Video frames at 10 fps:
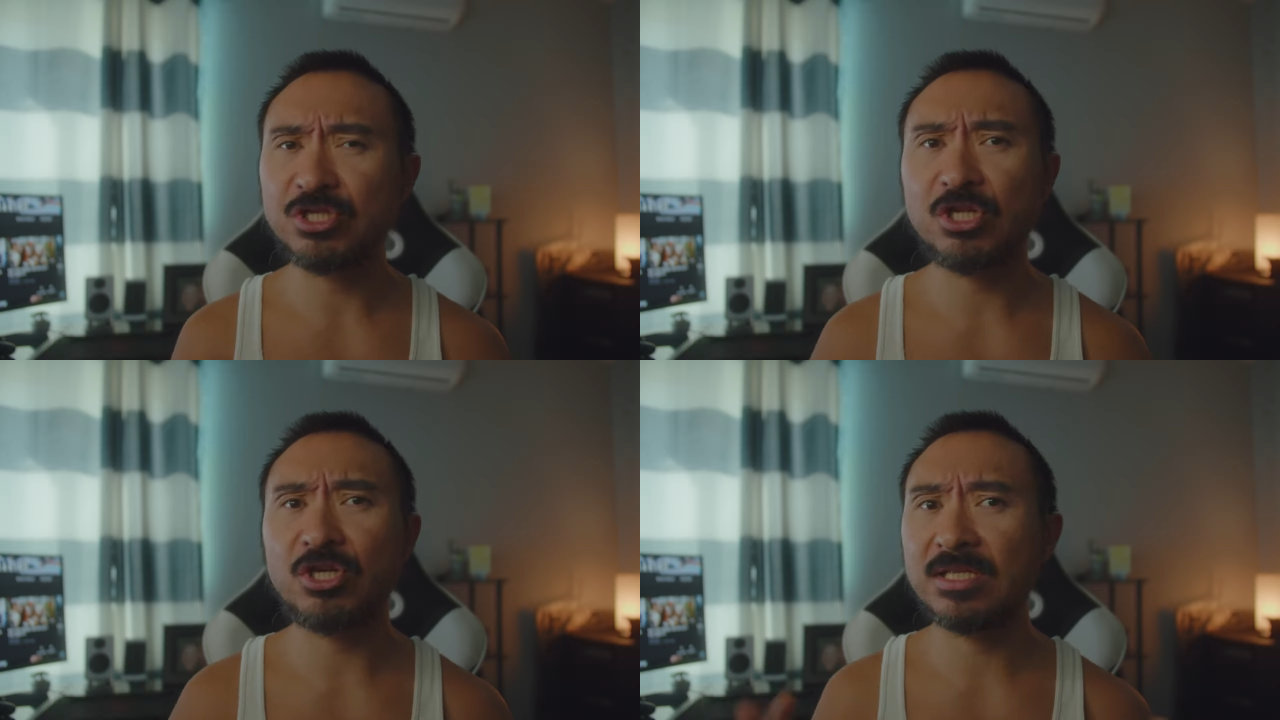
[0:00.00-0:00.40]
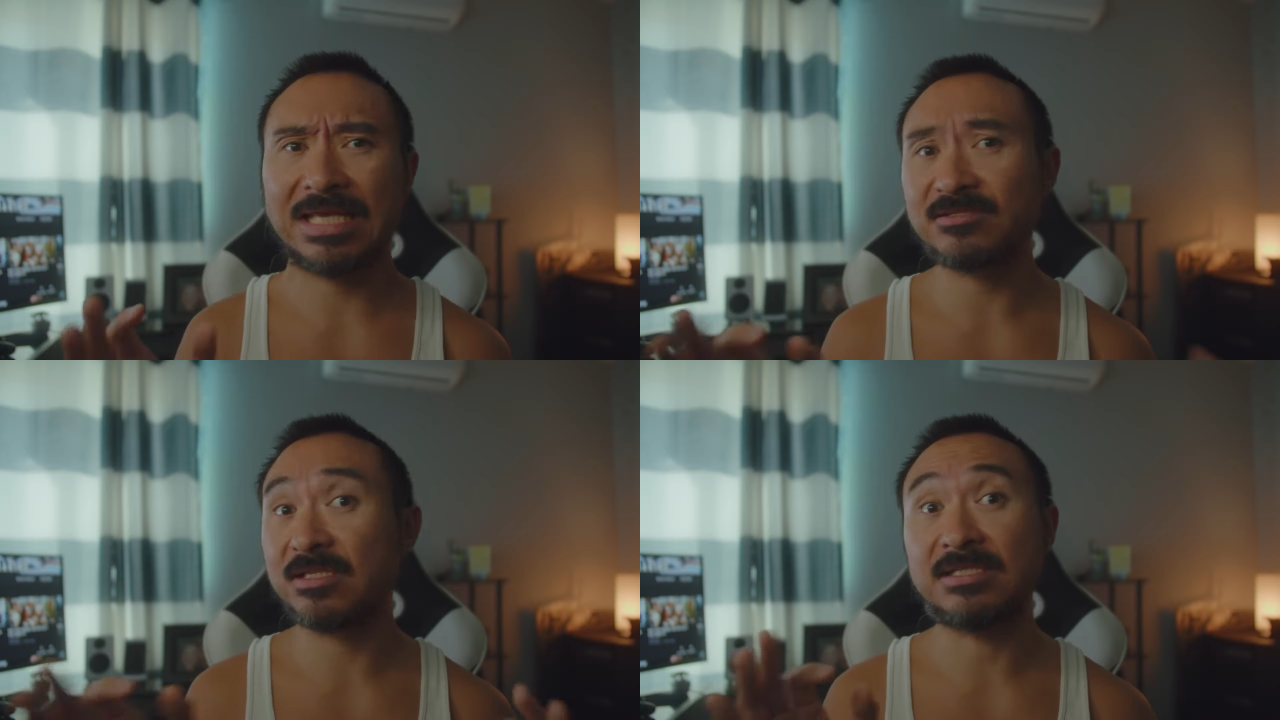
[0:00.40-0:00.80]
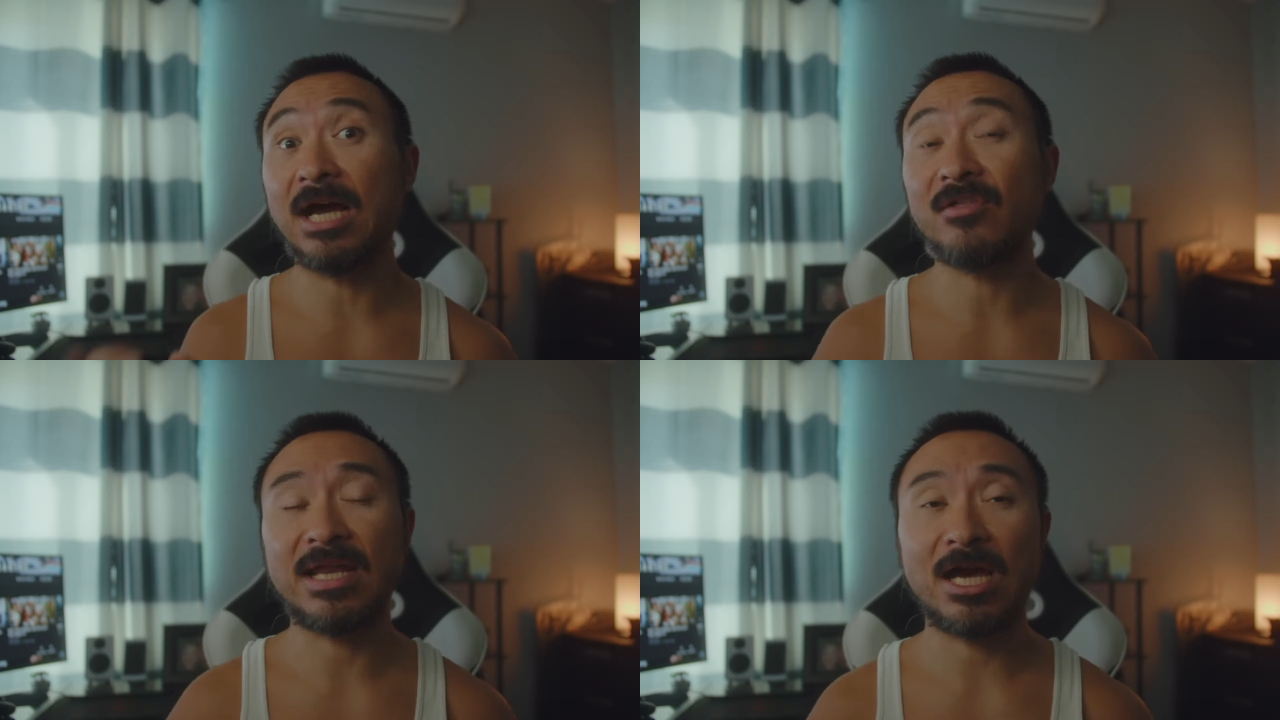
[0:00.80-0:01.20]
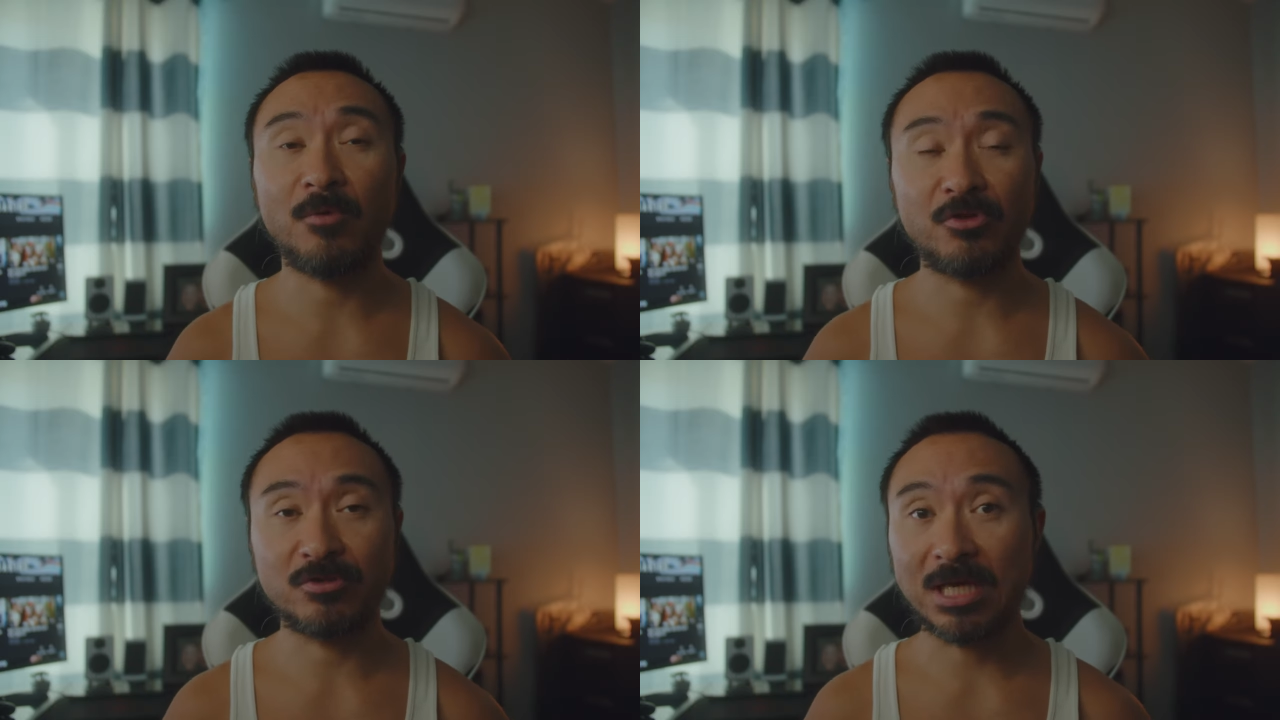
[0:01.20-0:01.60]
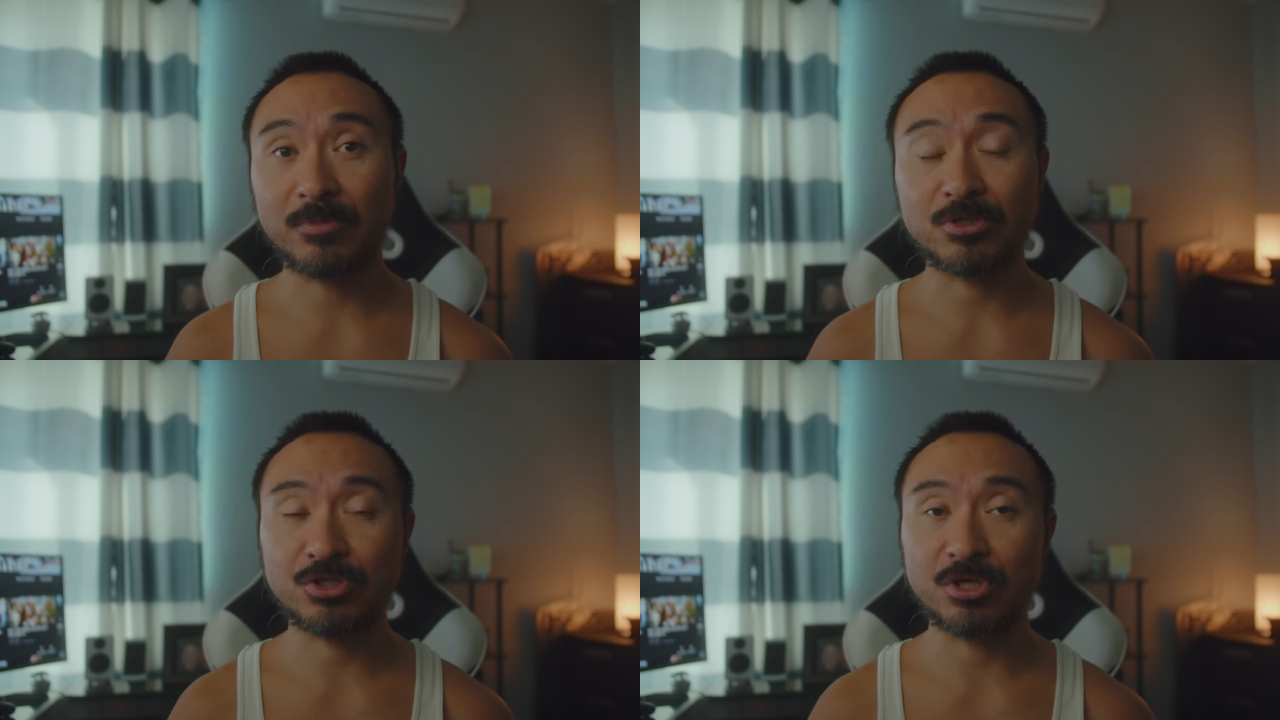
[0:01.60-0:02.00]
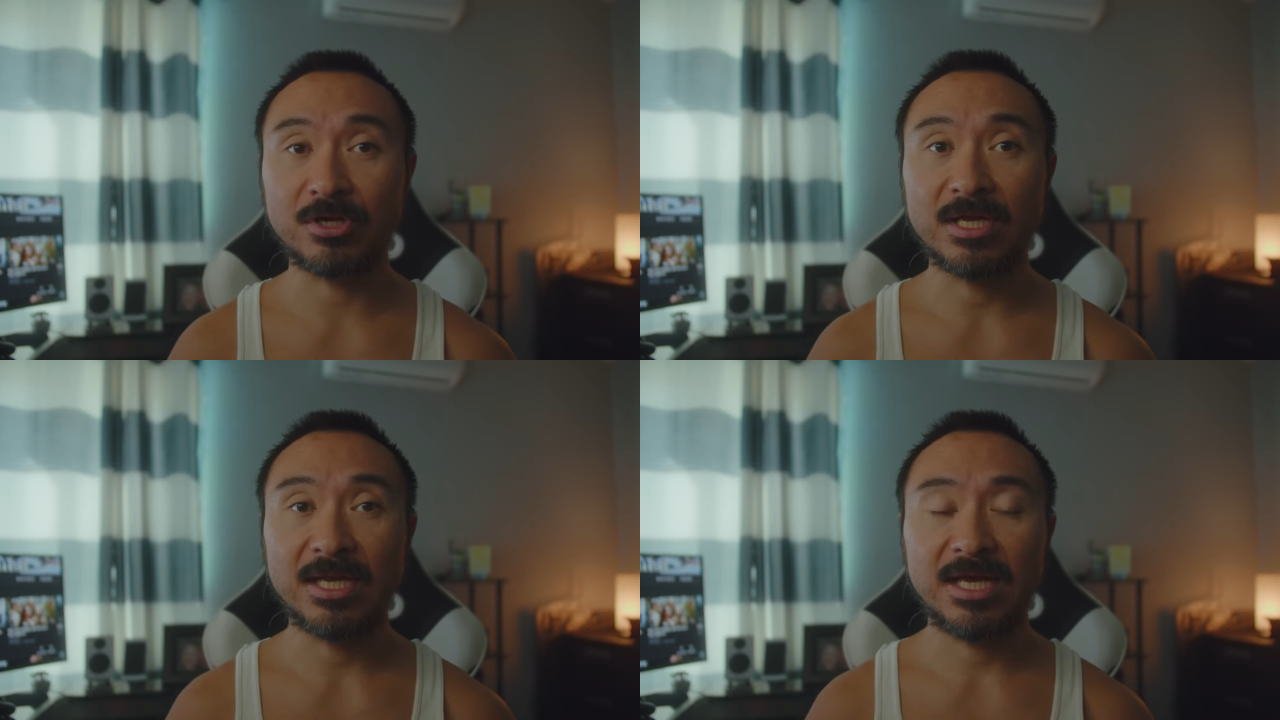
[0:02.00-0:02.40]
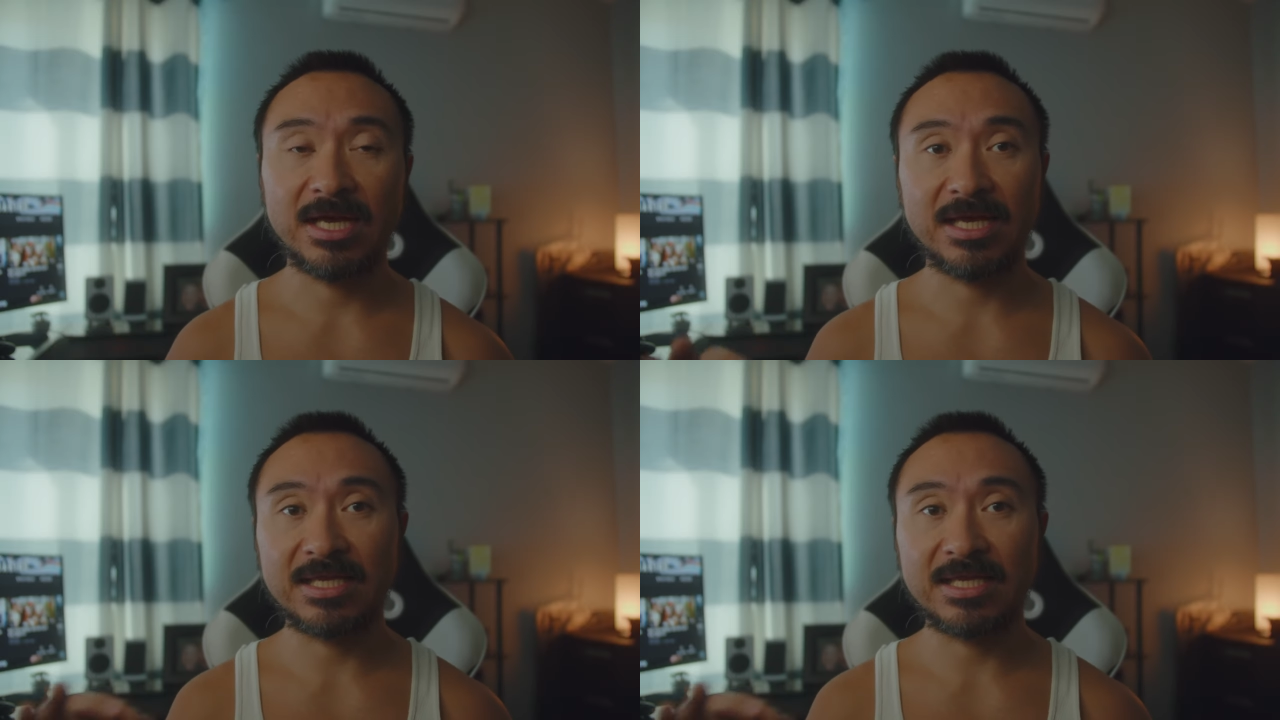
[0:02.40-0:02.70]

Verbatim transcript: You know, you can easily dial that out with your temperature uh,